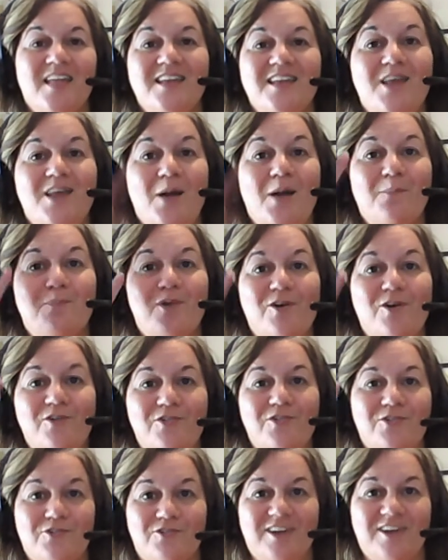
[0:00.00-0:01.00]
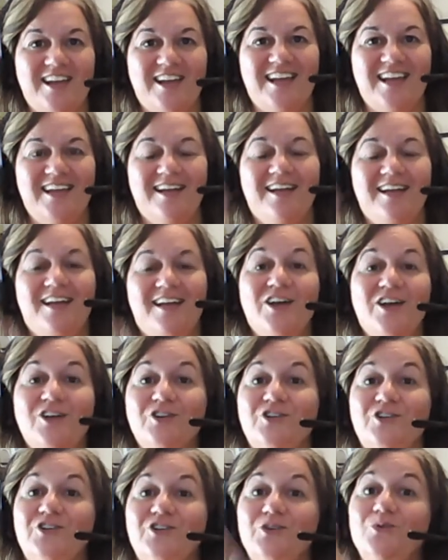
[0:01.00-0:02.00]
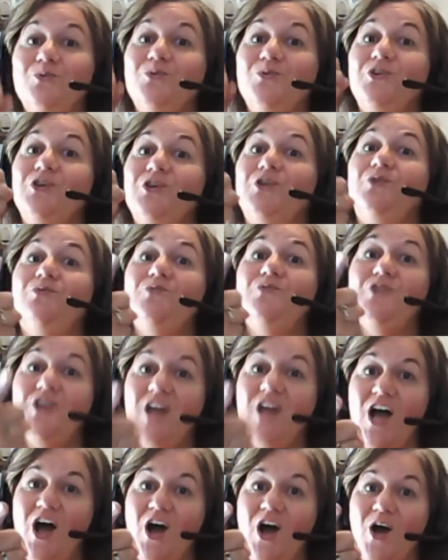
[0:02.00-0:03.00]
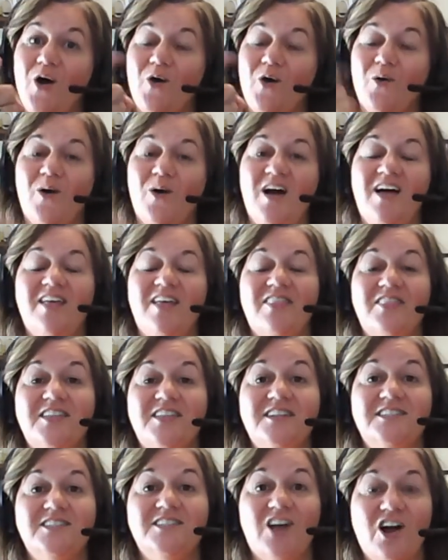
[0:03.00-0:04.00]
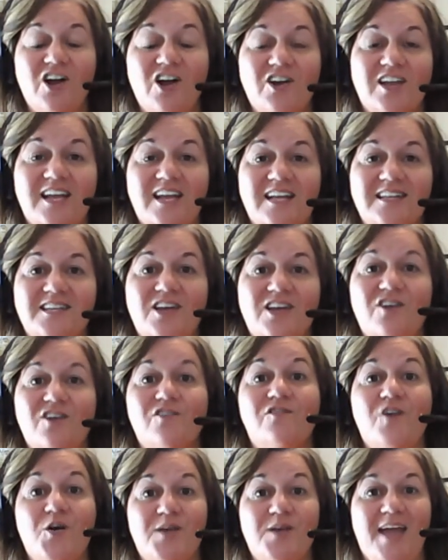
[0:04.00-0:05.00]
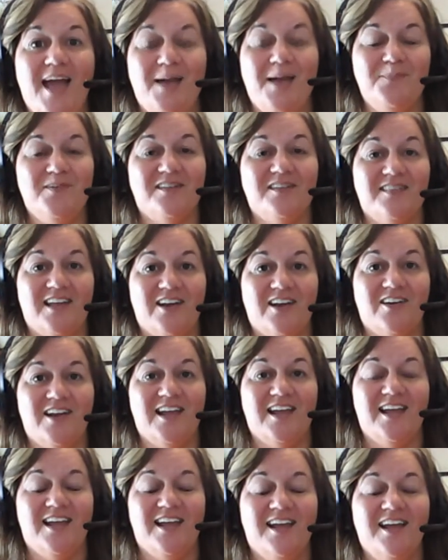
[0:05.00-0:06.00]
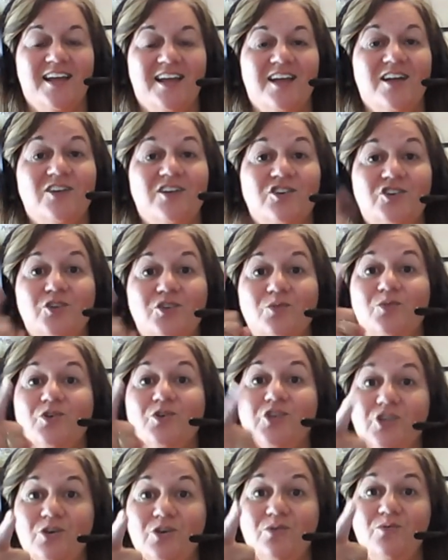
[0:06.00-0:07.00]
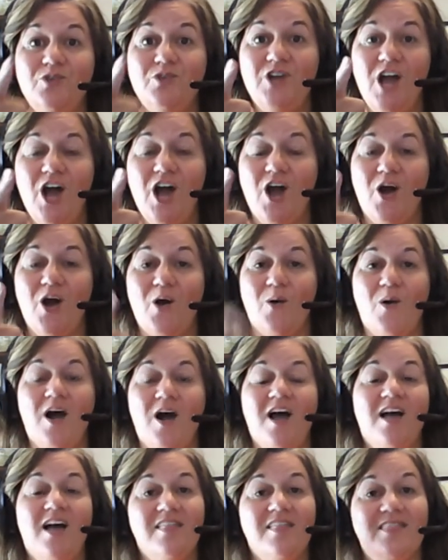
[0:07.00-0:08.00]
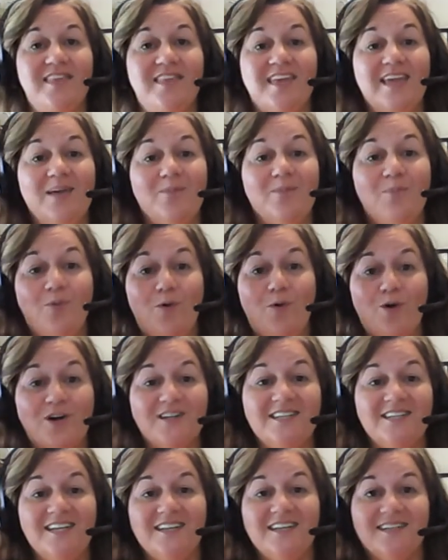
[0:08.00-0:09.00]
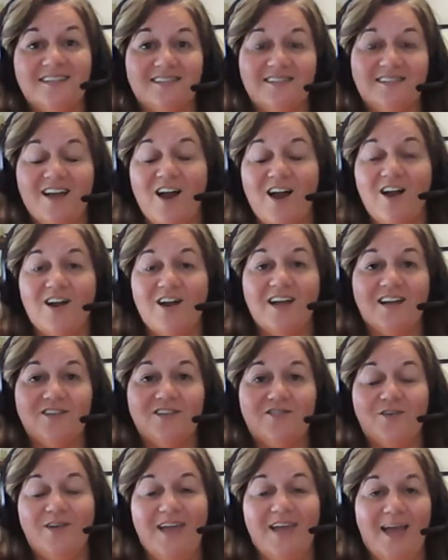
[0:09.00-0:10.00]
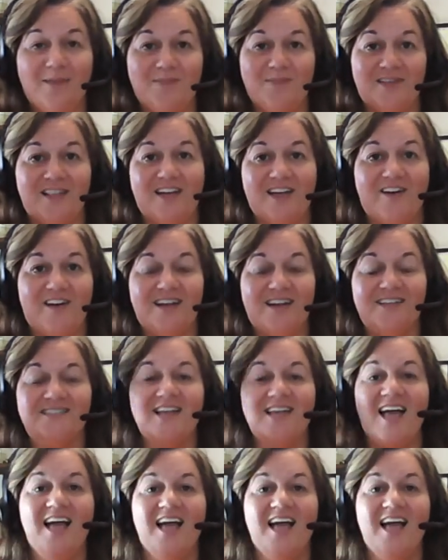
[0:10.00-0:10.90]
Number three, do you know the target vocabulary? Do you know the important target vocabularies